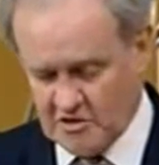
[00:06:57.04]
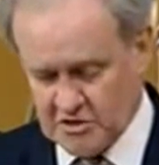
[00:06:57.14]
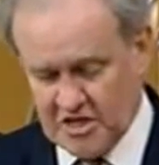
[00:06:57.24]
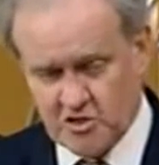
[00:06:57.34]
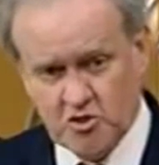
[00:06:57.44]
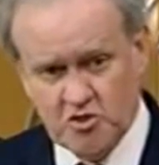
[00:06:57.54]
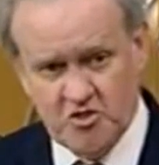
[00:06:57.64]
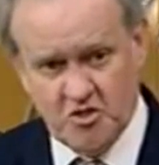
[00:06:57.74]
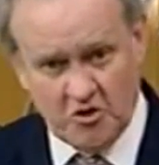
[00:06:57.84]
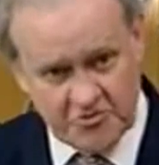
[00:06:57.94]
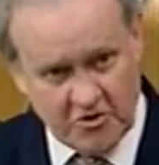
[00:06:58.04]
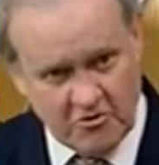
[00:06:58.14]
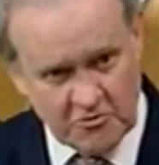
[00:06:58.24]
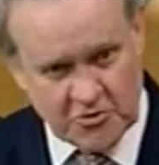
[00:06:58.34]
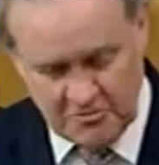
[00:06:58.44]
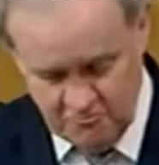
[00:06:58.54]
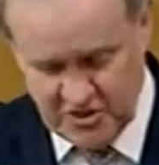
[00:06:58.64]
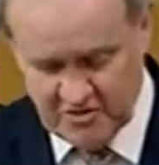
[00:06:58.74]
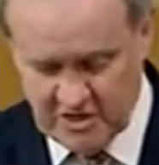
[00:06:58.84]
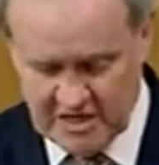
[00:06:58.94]
sessions, not all
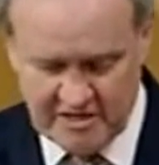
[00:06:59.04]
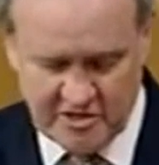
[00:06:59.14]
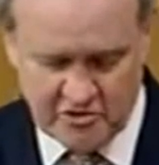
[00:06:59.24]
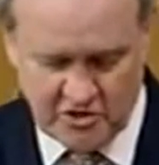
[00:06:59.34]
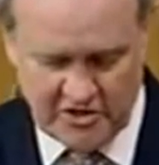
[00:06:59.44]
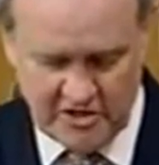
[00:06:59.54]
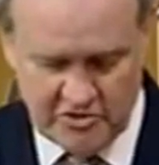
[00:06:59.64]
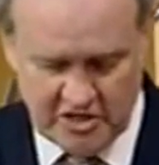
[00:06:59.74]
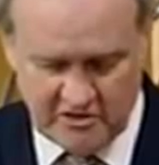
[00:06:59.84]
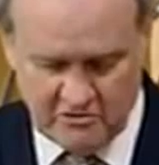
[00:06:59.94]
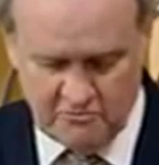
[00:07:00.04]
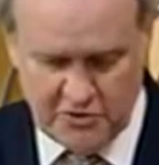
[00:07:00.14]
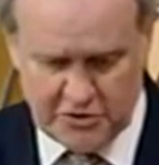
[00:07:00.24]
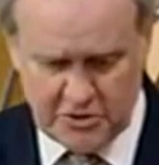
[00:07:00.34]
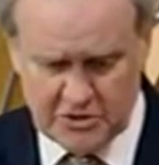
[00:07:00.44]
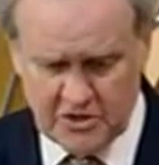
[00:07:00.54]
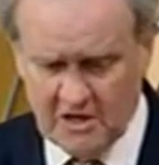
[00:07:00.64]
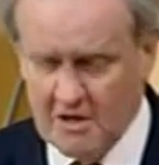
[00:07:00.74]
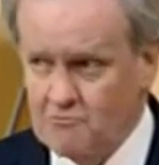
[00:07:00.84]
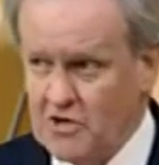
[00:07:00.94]
simply related to our internal business.
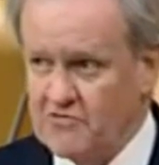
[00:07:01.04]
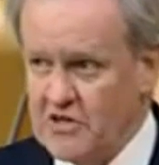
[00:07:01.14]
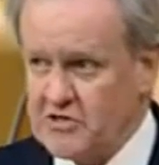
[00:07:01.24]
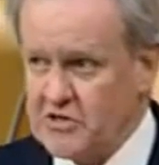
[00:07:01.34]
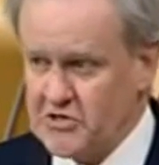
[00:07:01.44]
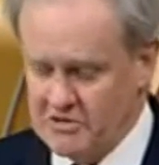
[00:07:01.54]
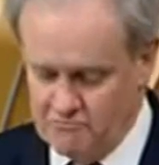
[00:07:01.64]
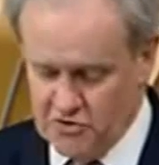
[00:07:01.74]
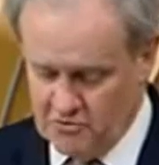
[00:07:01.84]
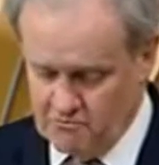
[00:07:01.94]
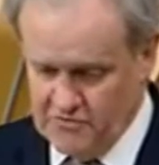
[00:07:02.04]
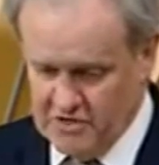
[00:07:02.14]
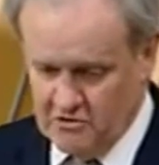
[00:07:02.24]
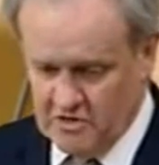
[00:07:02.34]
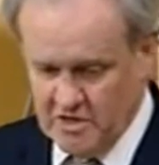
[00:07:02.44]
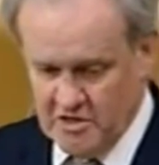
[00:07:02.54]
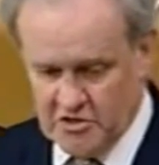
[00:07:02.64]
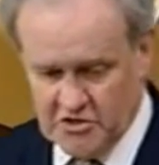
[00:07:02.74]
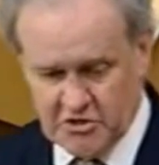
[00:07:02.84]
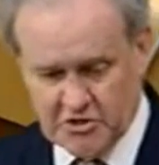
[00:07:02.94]
But this is an important bill,
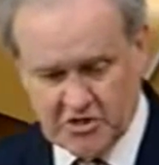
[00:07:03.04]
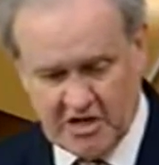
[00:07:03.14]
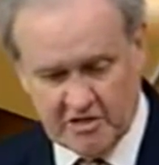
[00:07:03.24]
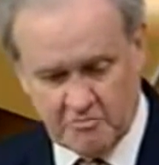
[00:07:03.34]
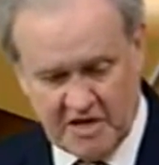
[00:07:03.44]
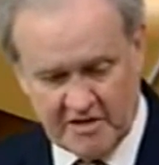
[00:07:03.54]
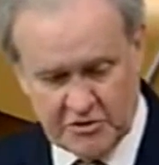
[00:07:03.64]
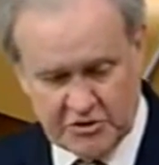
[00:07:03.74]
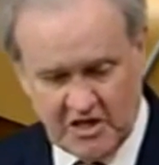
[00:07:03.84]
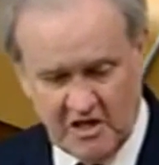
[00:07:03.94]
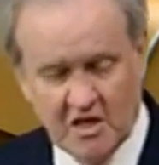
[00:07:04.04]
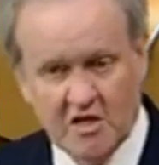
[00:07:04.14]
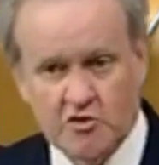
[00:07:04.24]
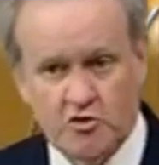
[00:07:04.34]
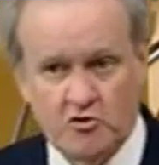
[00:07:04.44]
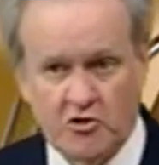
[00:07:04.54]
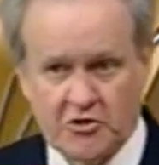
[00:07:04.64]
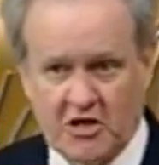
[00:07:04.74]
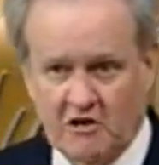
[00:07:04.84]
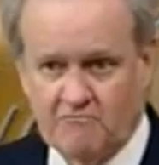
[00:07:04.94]
increases transparency,
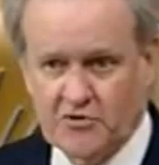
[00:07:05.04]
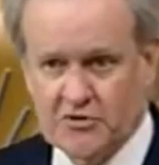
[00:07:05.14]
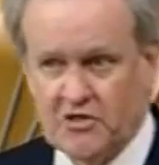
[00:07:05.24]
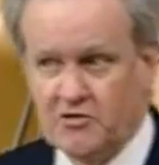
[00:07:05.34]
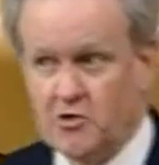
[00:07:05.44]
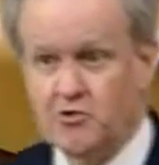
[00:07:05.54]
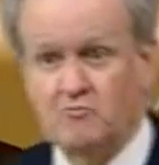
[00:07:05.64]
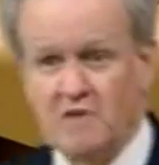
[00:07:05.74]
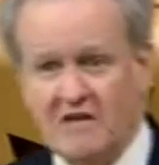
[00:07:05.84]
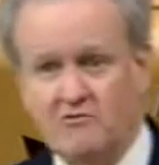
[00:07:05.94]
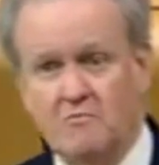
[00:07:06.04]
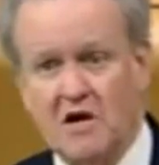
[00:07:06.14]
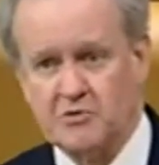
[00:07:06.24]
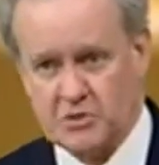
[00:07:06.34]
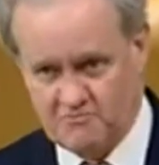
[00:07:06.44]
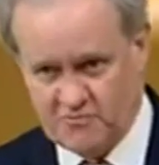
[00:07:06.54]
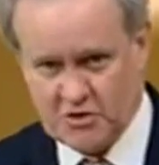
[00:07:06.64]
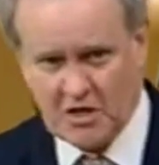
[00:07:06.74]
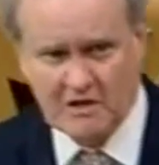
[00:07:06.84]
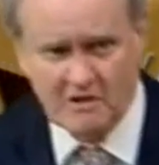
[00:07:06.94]
ensures procedures remain robust.
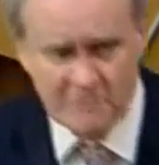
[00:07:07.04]
Presiding